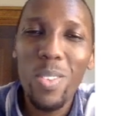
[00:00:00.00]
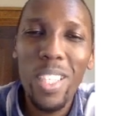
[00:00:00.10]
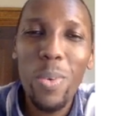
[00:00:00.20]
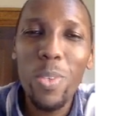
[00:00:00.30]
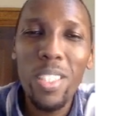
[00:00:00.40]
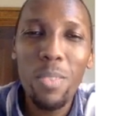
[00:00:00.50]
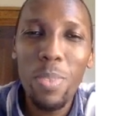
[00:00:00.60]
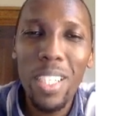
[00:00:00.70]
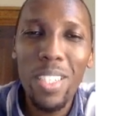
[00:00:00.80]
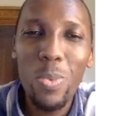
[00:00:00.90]
there wouldn't
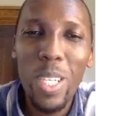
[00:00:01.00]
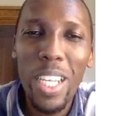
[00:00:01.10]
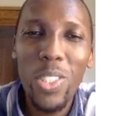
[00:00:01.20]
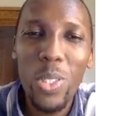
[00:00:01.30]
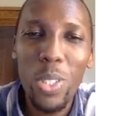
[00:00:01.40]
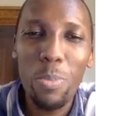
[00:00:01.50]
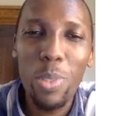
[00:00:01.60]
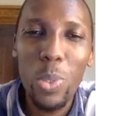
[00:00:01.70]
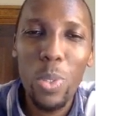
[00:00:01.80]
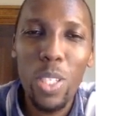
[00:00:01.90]
be any relationship
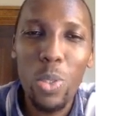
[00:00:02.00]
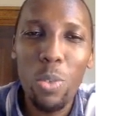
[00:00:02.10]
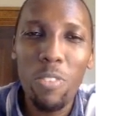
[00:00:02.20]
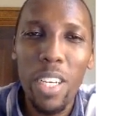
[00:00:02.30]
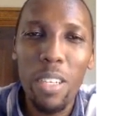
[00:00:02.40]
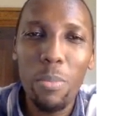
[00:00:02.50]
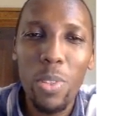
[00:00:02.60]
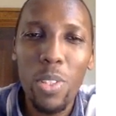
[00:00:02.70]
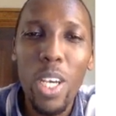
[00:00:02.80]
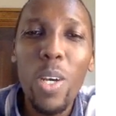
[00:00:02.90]
between the two
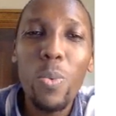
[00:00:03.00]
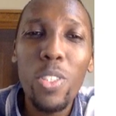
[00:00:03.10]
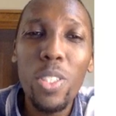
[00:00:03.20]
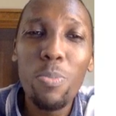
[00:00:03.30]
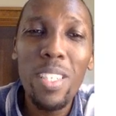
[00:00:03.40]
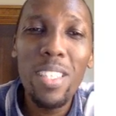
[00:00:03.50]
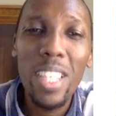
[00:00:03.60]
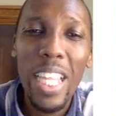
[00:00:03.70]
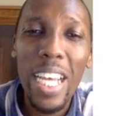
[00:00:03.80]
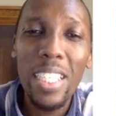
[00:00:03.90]
variables, which means
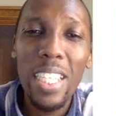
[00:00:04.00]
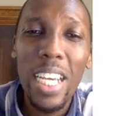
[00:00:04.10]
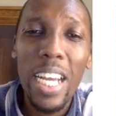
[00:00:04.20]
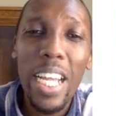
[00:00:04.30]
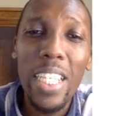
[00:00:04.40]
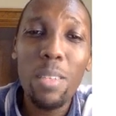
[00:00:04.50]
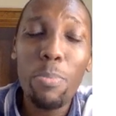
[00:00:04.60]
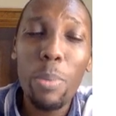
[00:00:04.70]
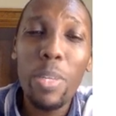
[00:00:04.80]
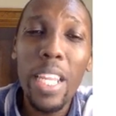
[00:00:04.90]
that as the
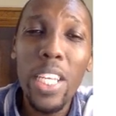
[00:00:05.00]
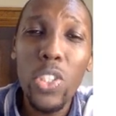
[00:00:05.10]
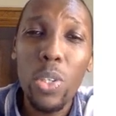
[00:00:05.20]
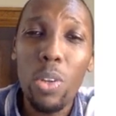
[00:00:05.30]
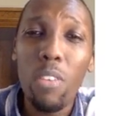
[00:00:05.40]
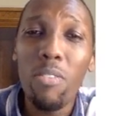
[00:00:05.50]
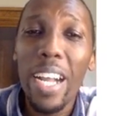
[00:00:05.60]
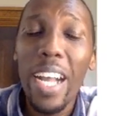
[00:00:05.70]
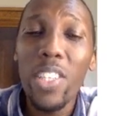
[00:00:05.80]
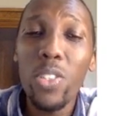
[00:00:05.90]
population of a
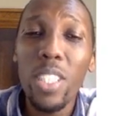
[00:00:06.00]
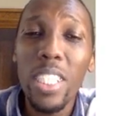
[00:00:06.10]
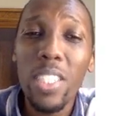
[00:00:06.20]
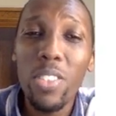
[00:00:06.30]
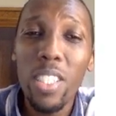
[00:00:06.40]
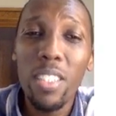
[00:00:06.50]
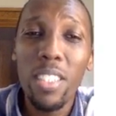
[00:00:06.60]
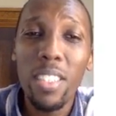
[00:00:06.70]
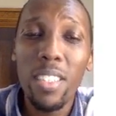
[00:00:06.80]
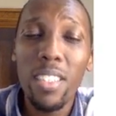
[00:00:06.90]
country
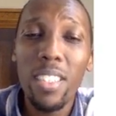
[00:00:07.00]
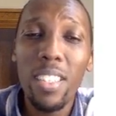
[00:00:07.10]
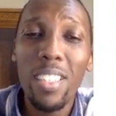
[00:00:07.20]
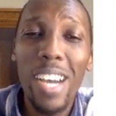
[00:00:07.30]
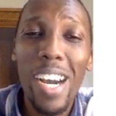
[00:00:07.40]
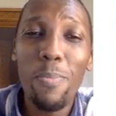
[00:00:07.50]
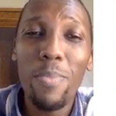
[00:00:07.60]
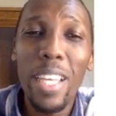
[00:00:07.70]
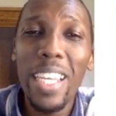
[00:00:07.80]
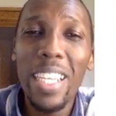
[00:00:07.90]
increases,
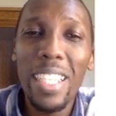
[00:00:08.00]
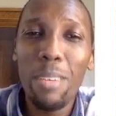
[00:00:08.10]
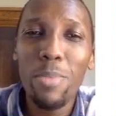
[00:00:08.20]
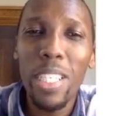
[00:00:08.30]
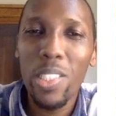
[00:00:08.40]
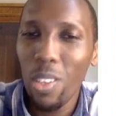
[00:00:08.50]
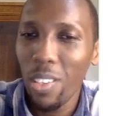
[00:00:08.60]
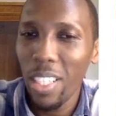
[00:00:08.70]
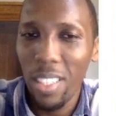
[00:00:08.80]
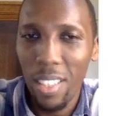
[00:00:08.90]
the income does
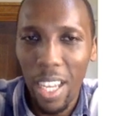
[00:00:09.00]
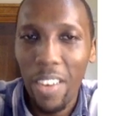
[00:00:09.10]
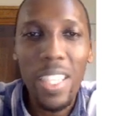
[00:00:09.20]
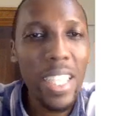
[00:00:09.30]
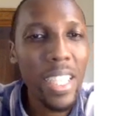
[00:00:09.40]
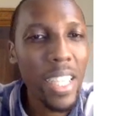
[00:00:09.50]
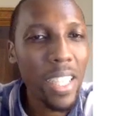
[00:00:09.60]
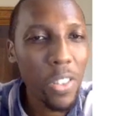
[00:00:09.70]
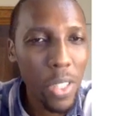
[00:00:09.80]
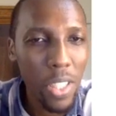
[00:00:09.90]
not necessarily
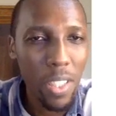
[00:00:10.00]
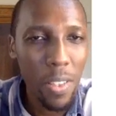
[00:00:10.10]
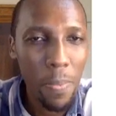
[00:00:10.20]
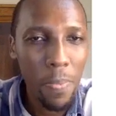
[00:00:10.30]
increase.